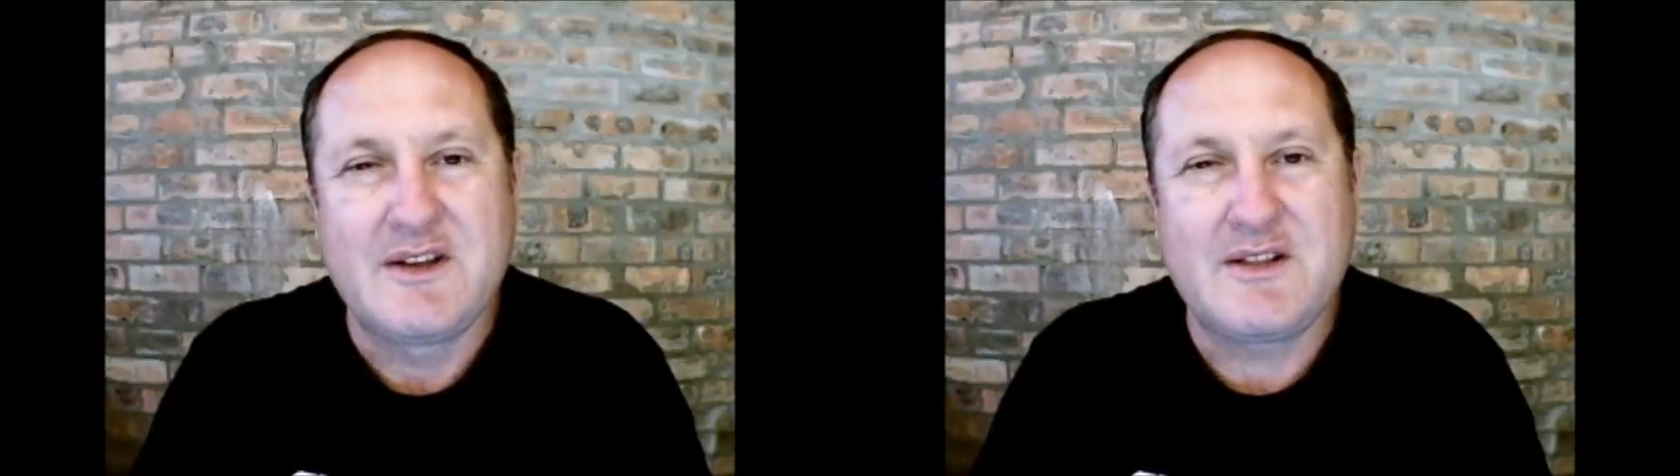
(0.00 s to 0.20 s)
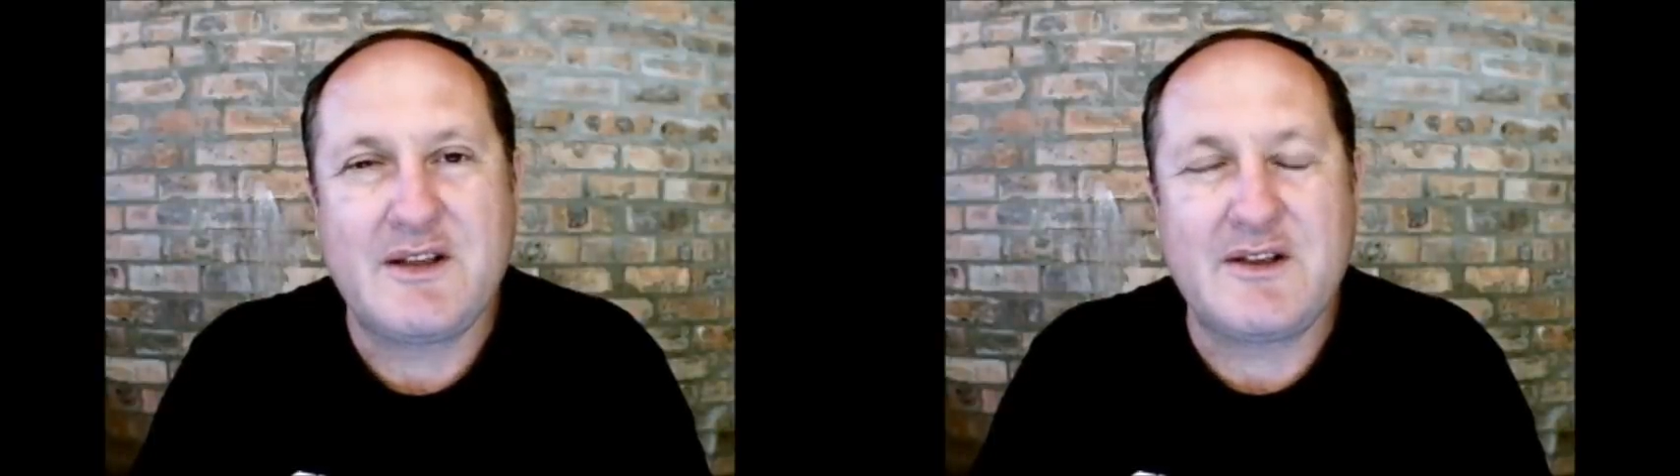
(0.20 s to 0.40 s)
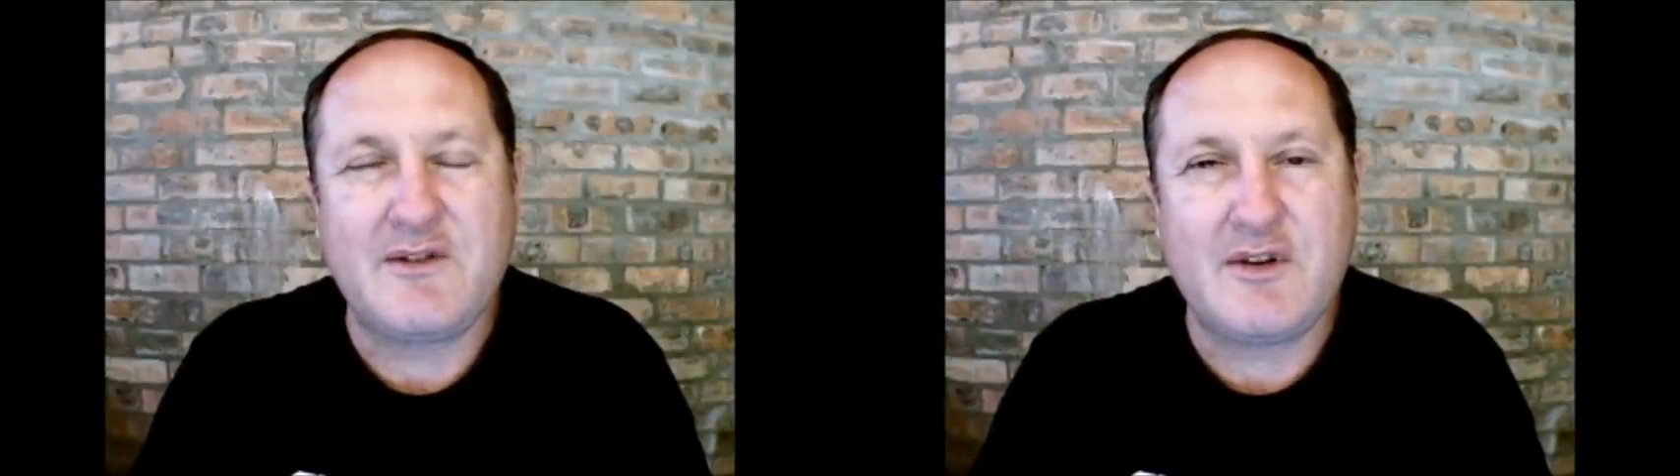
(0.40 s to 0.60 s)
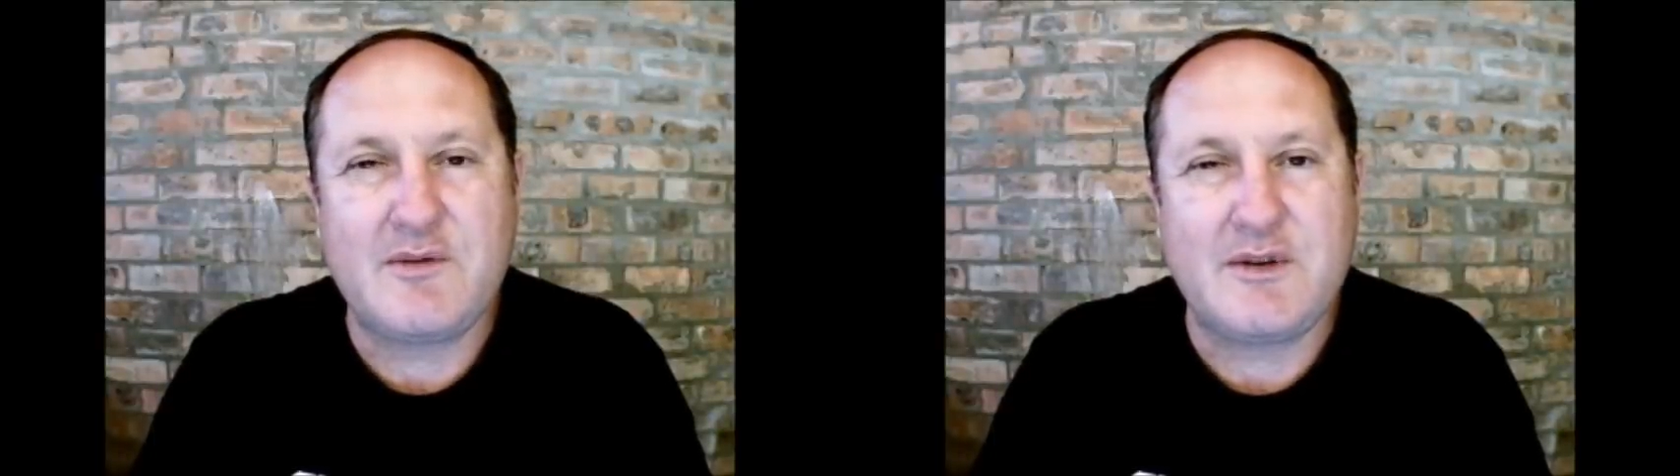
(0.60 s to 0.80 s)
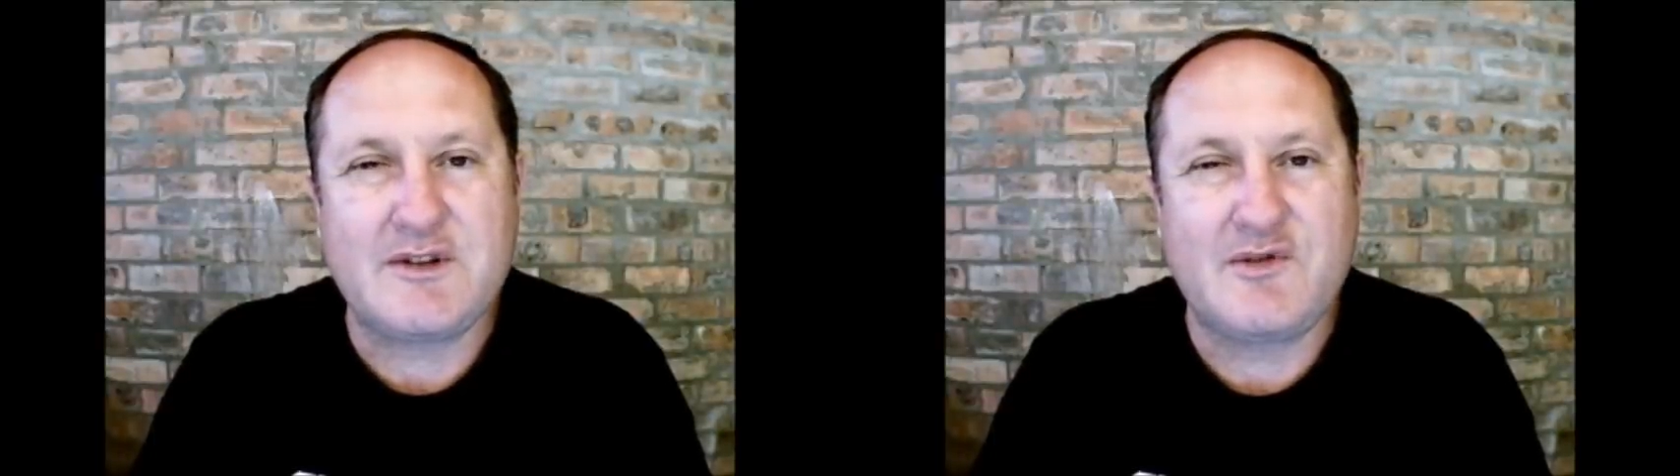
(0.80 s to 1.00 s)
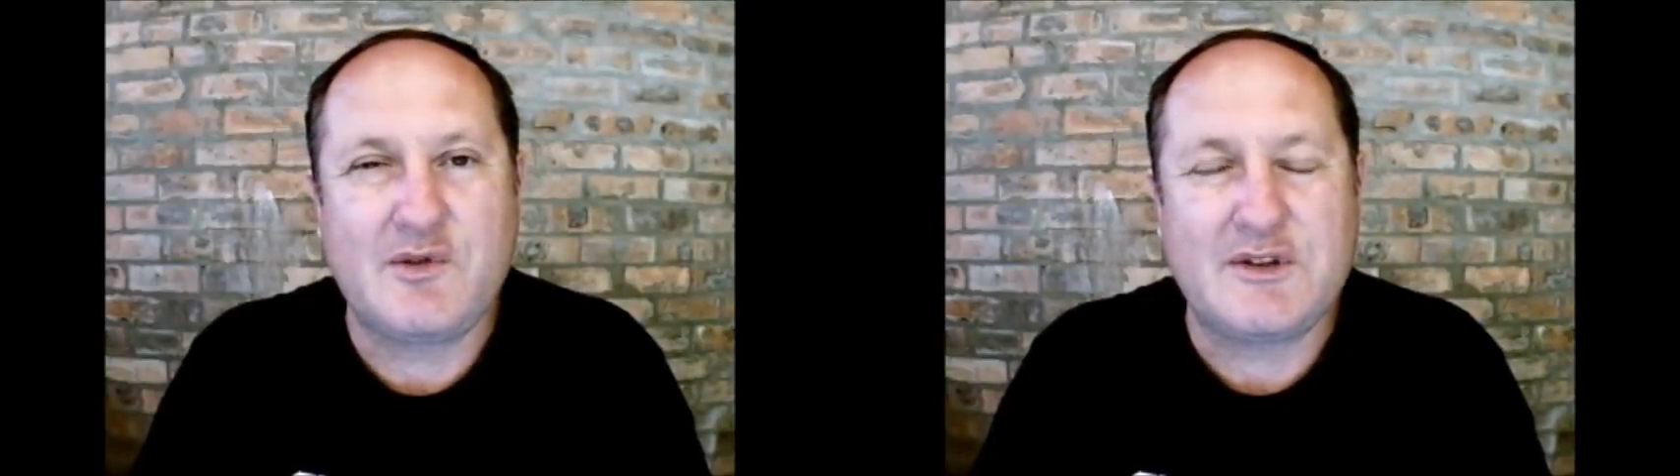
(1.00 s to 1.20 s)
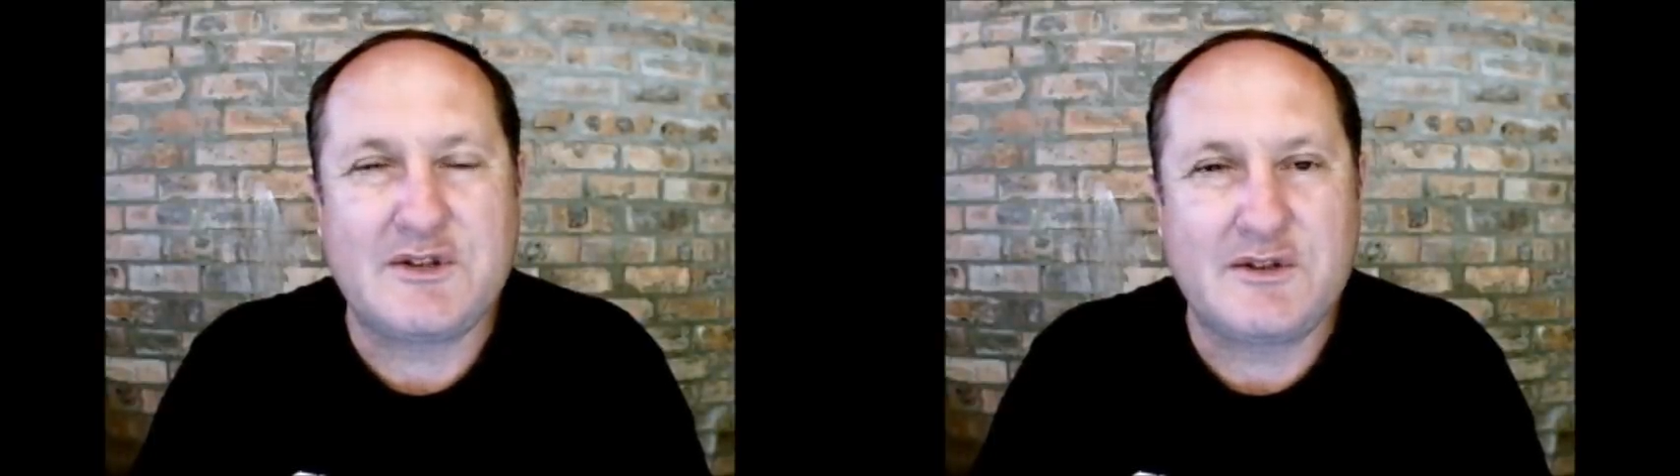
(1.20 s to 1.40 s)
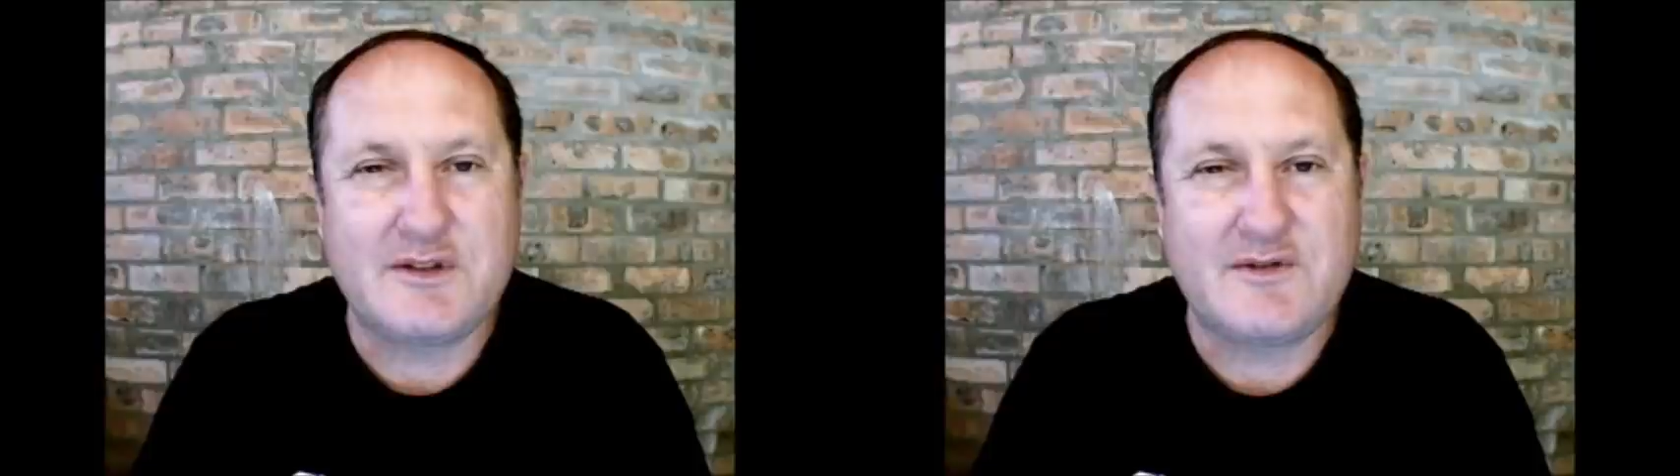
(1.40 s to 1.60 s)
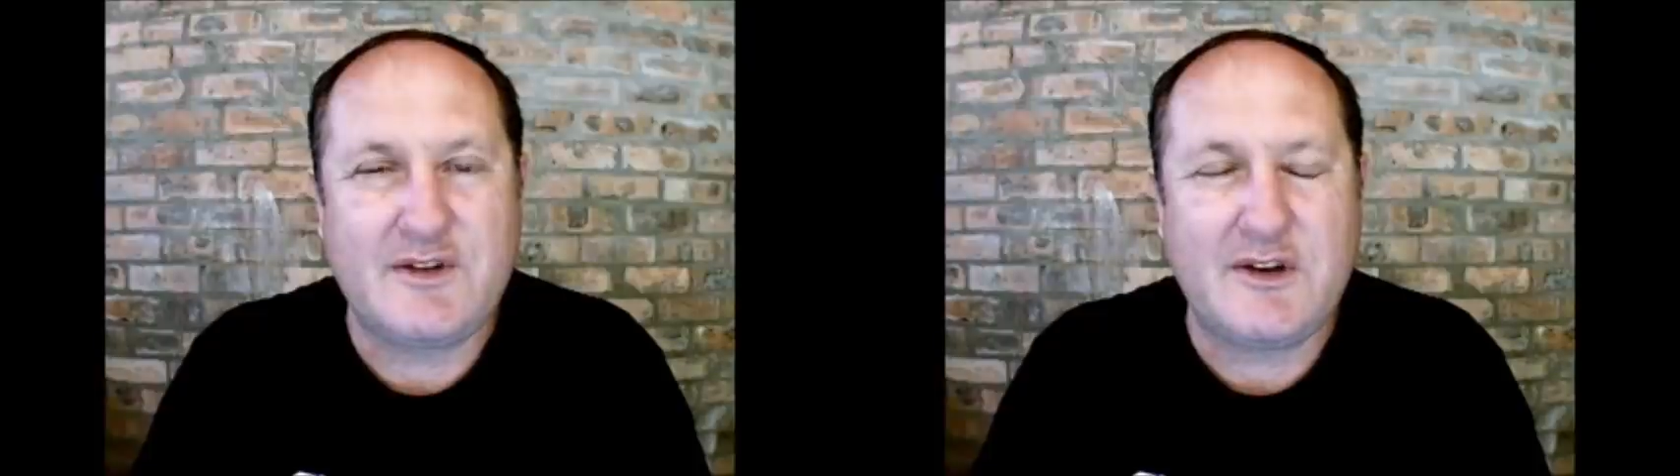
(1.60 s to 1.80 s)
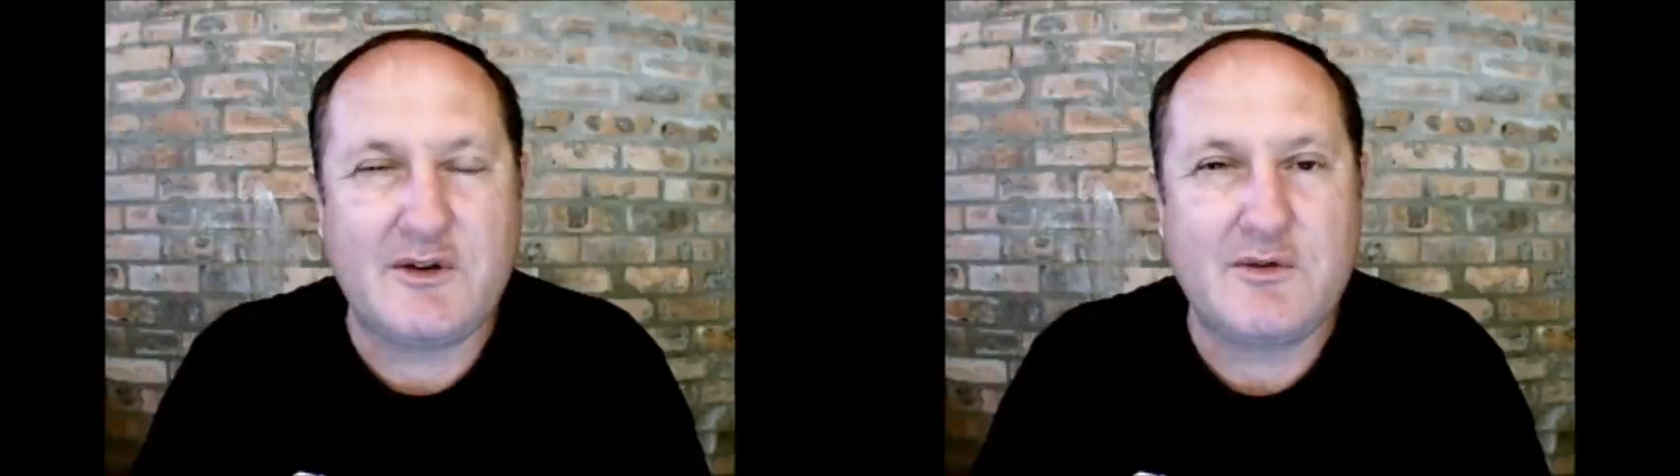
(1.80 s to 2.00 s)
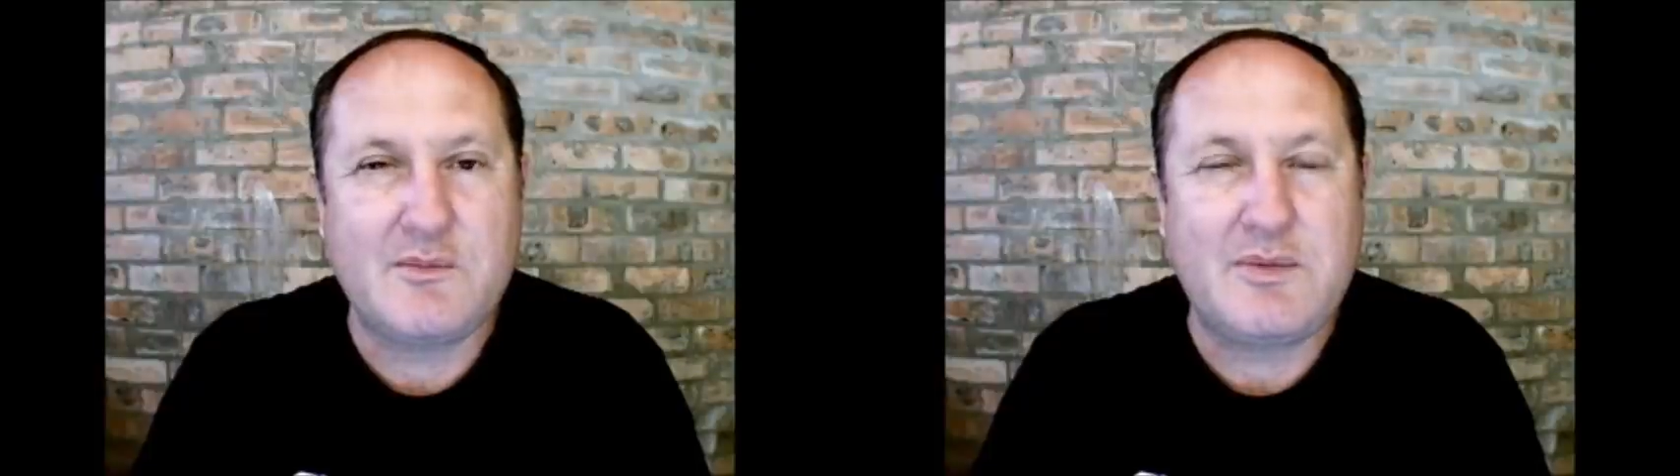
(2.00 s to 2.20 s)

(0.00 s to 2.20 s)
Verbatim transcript: Thank you very much for watching this video.